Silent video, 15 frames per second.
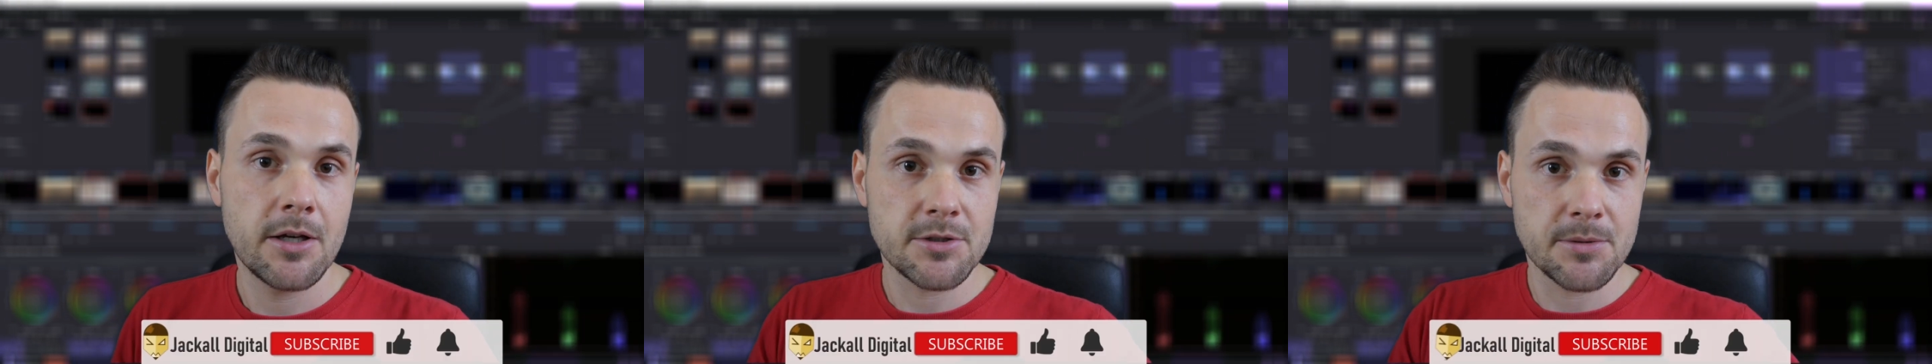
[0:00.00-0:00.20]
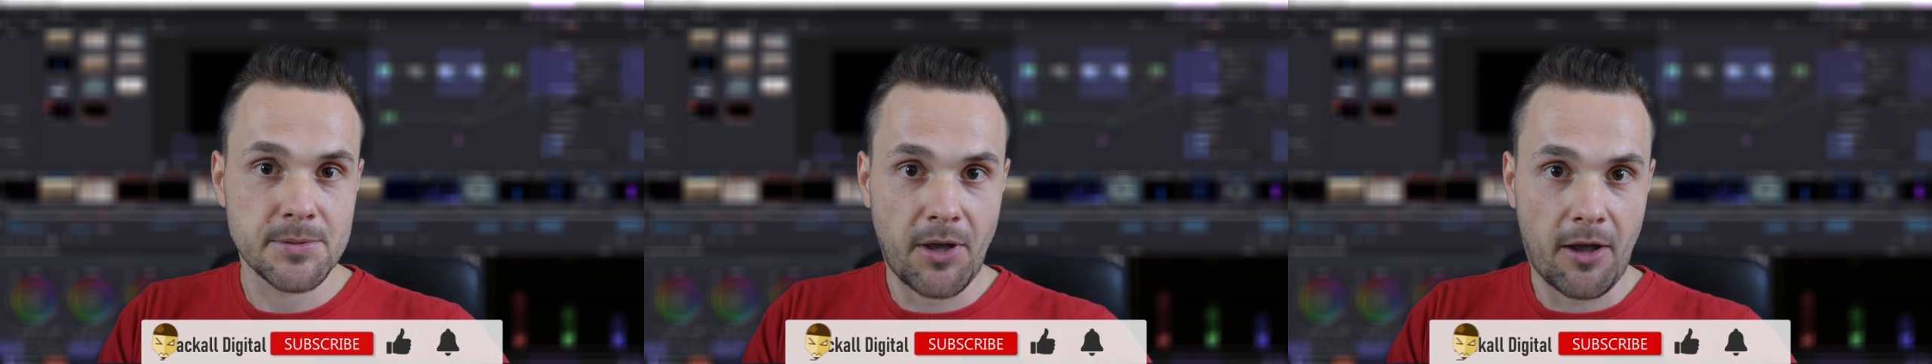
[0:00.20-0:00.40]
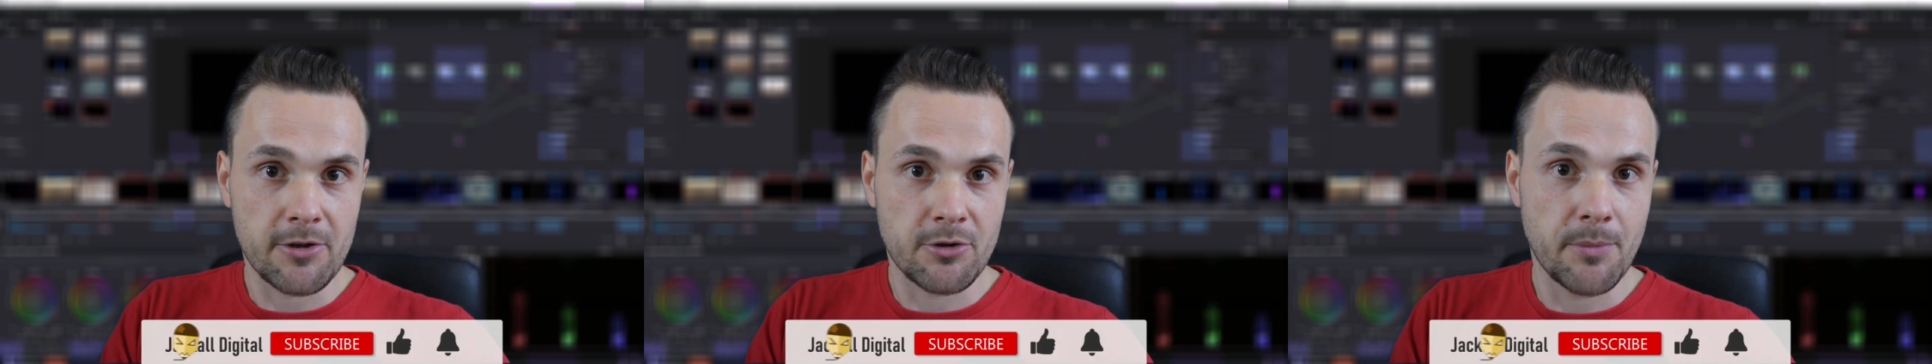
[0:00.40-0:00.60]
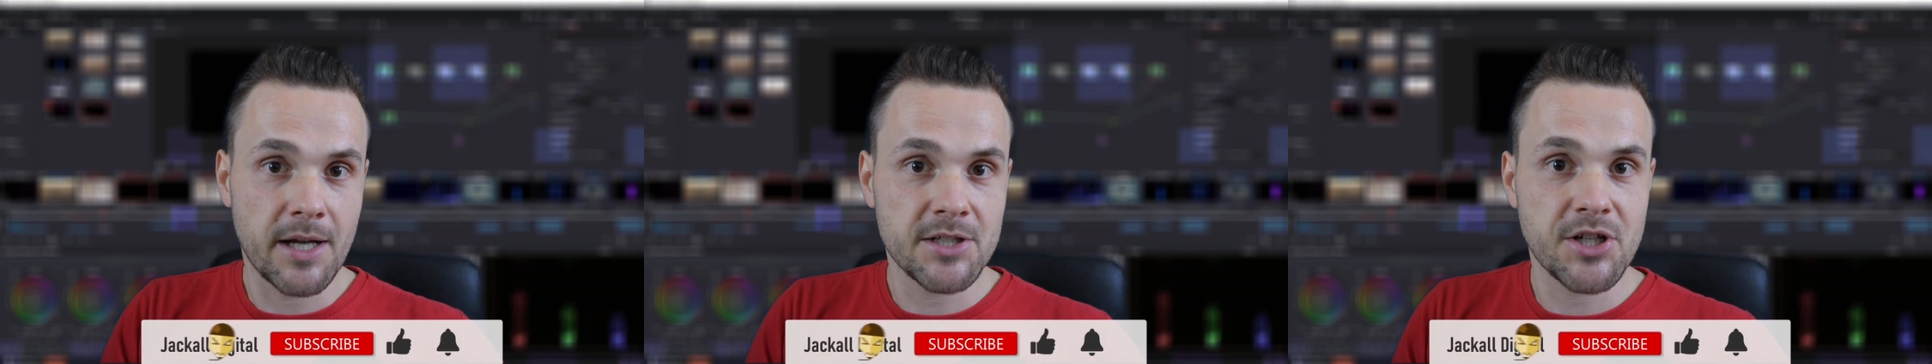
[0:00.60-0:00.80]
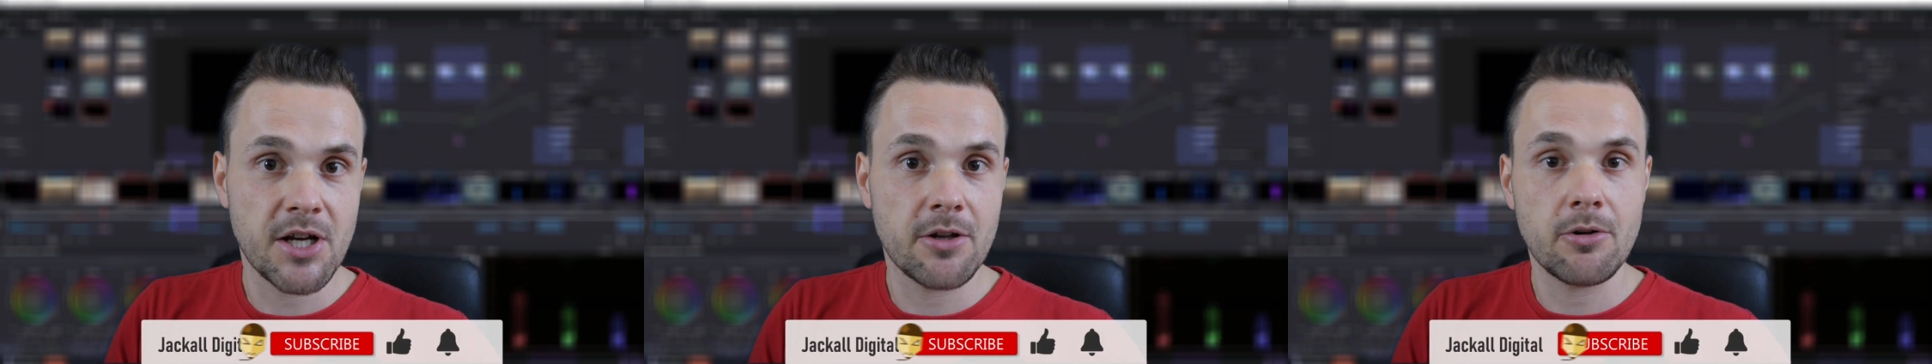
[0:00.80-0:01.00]
Subscribe to
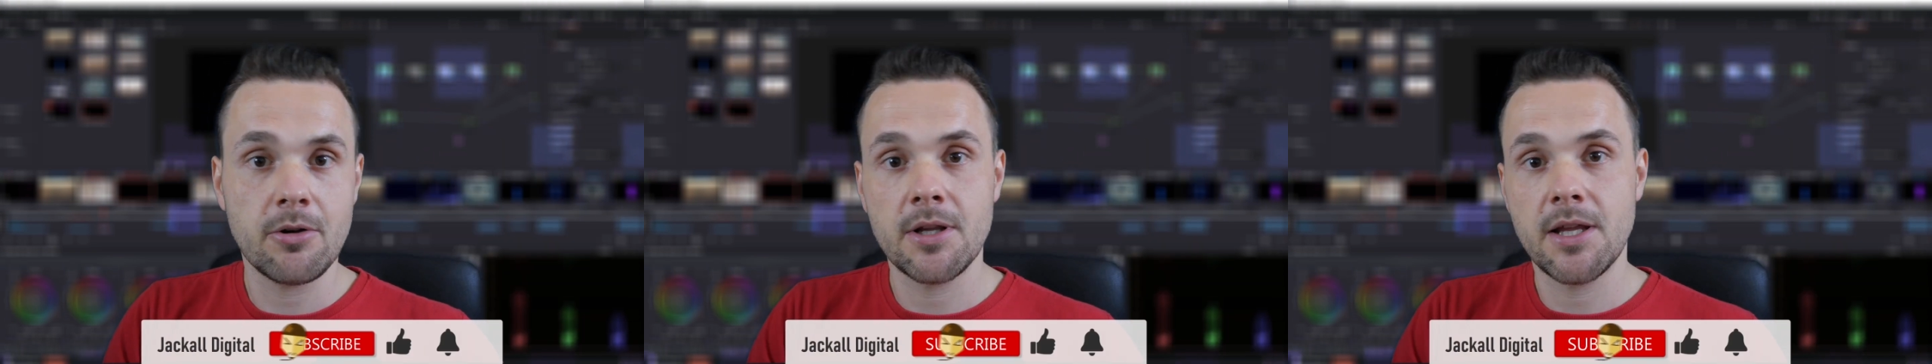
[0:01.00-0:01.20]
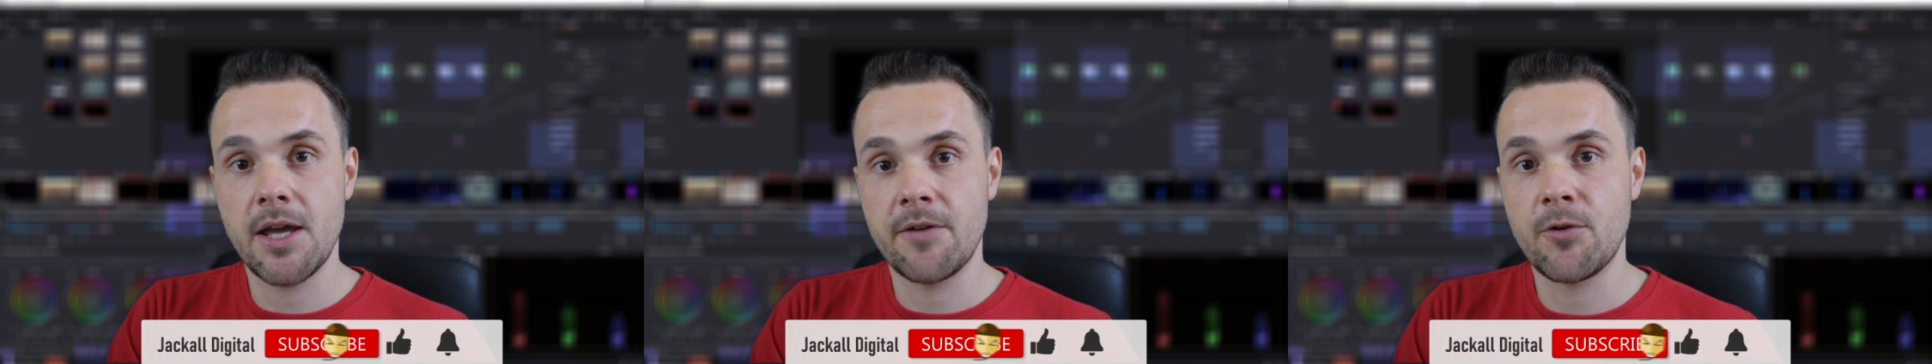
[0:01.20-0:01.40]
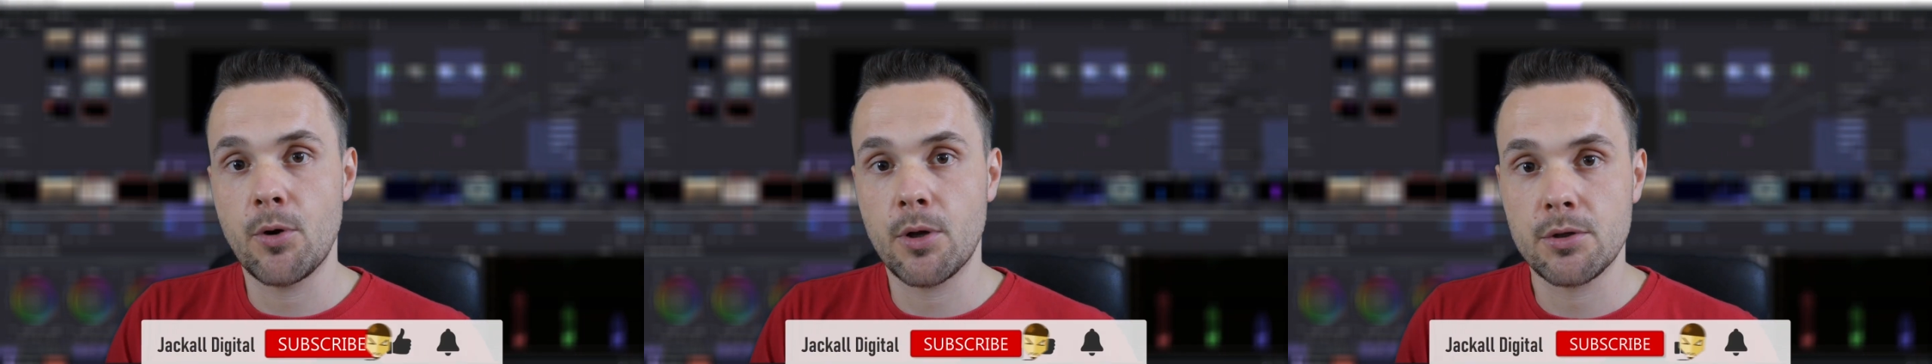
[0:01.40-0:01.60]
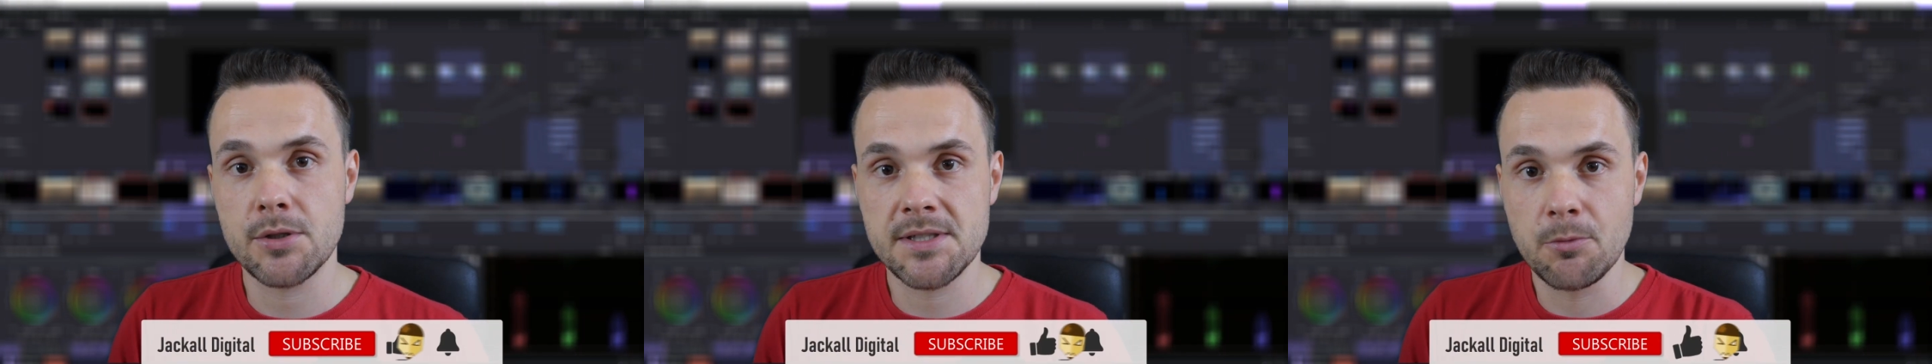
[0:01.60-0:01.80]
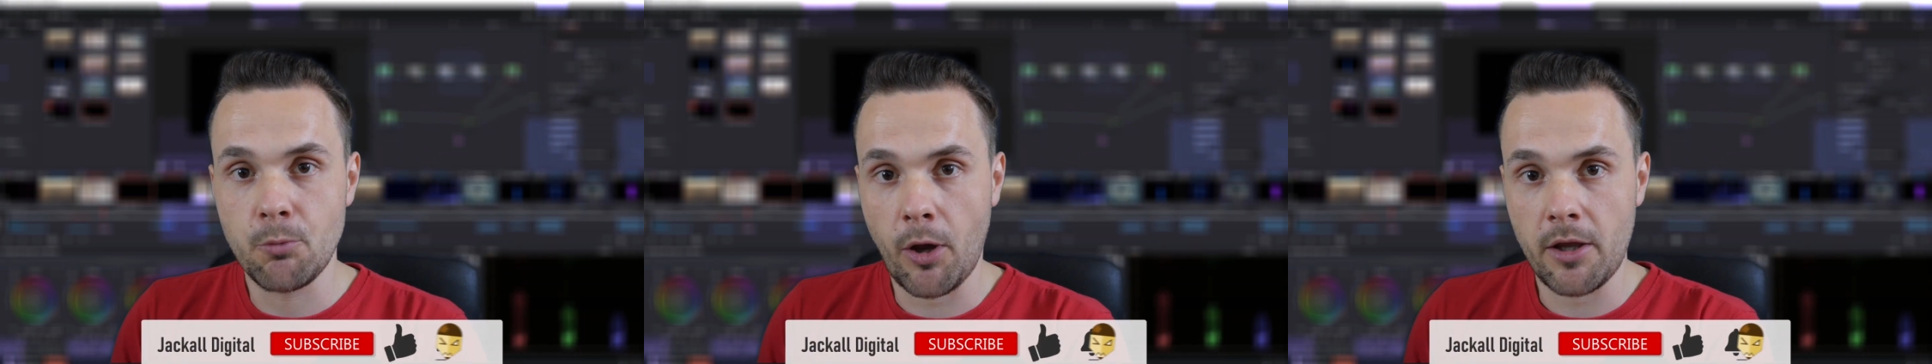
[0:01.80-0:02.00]
my channel if you want to
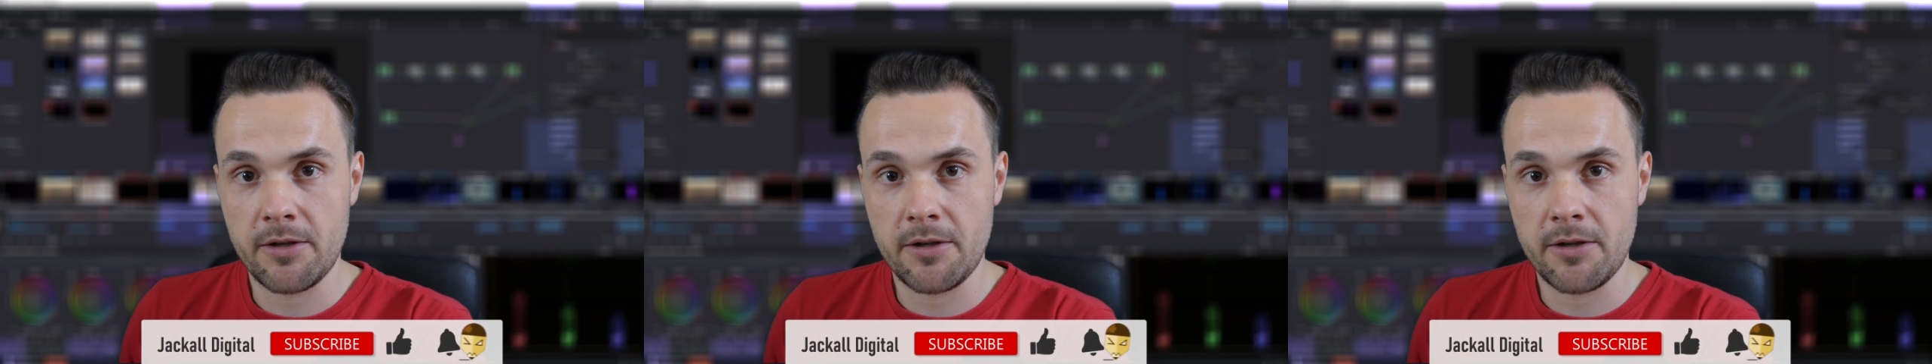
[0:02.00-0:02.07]
see more